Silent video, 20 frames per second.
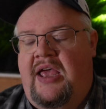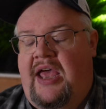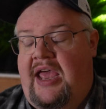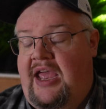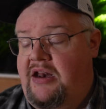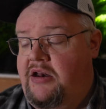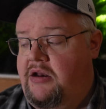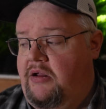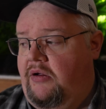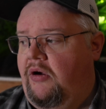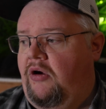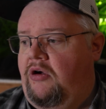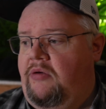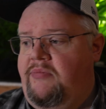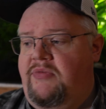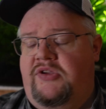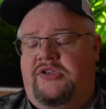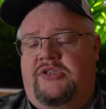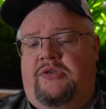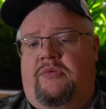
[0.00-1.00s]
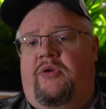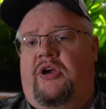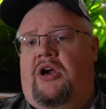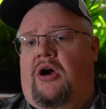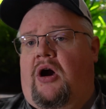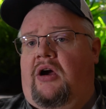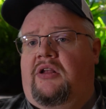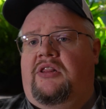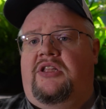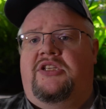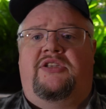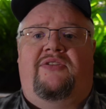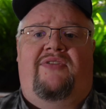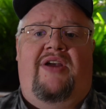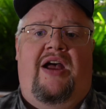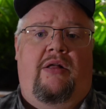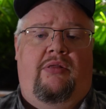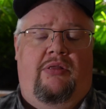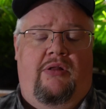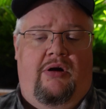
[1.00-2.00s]
And almost regardless of
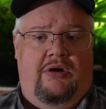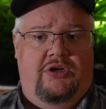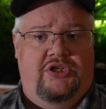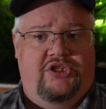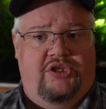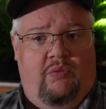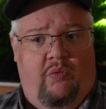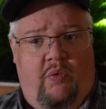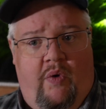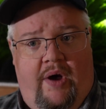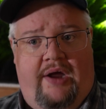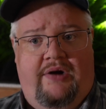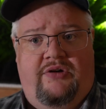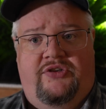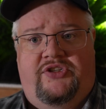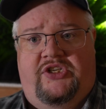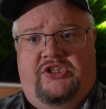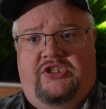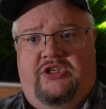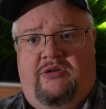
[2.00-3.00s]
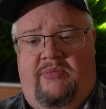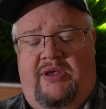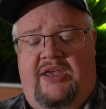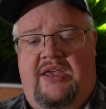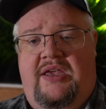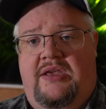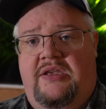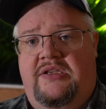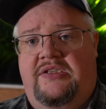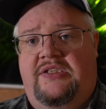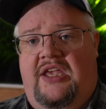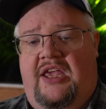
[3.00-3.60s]
how large the water system is,